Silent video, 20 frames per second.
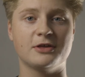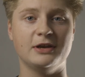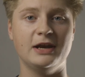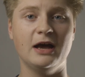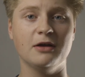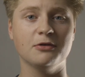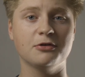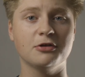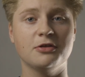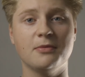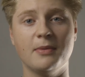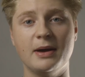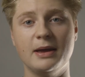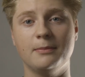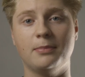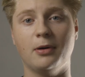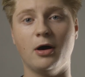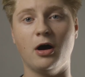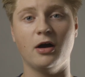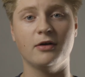now to the
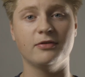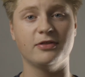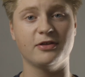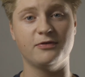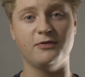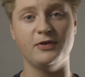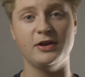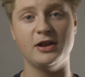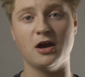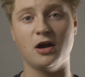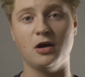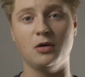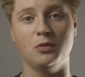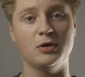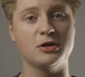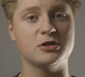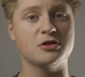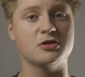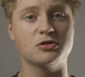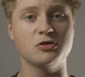main part of this video,
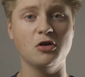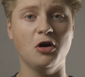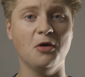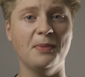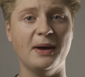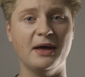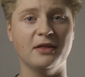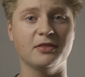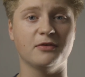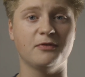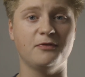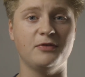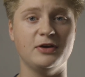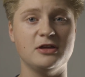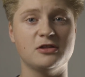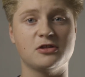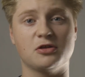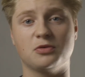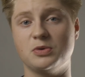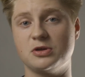which is not about the
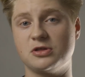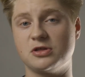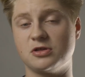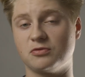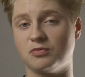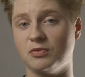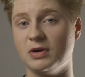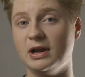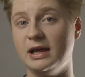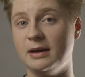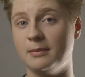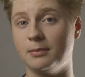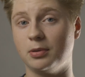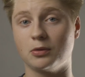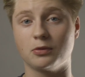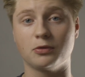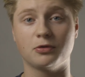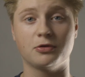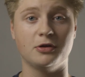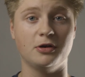features, which is really
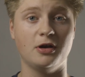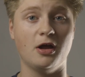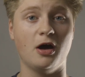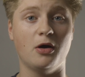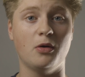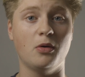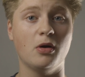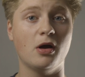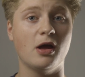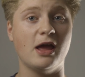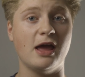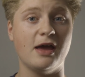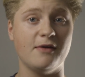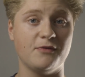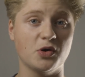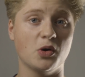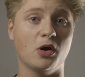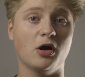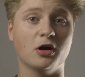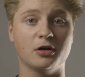important to know
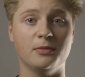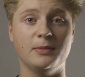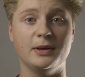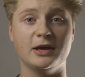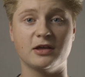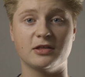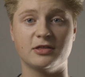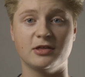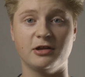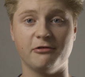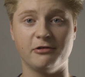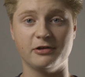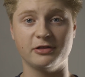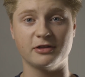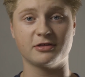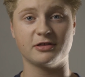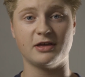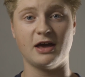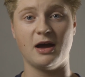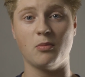if you are going to be considering
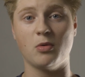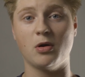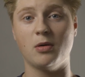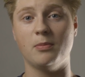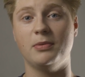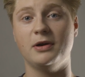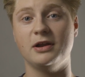this camera,